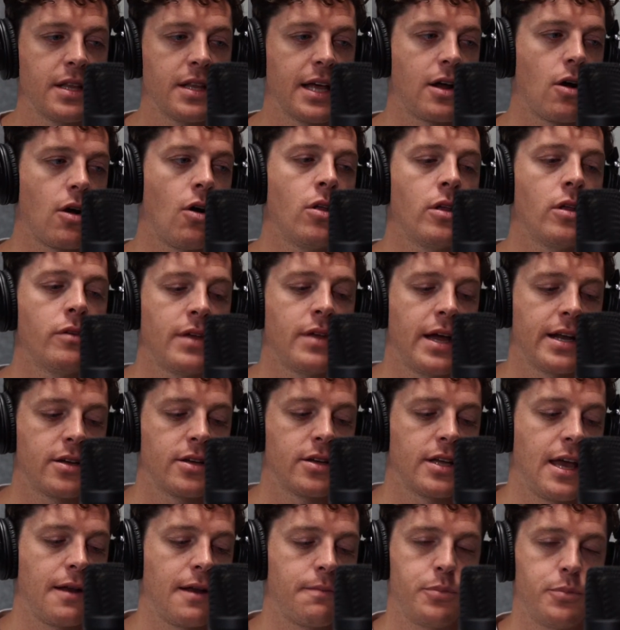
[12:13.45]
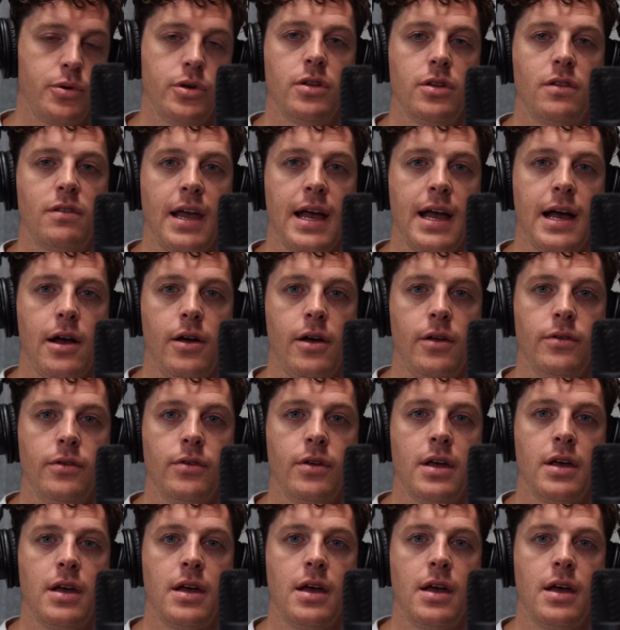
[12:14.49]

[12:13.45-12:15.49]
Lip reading: like all of that could get put down.